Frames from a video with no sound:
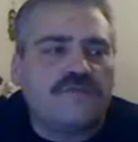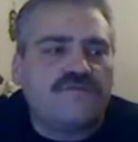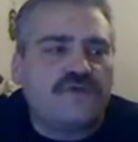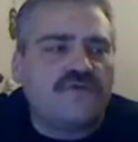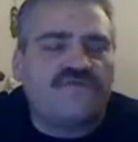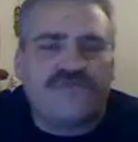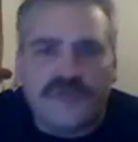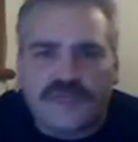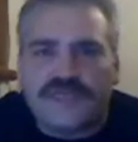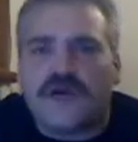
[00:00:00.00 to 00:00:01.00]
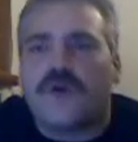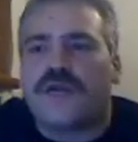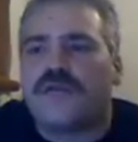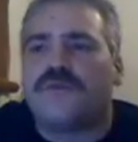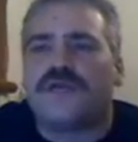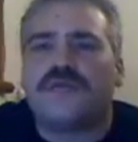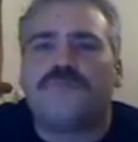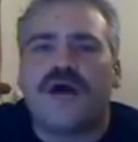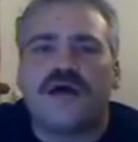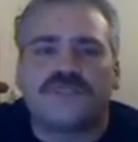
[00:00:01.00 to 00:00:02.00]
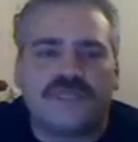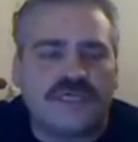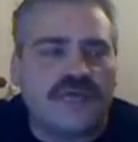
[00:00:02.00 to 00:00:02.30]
don't feel that you owe anybody an apology,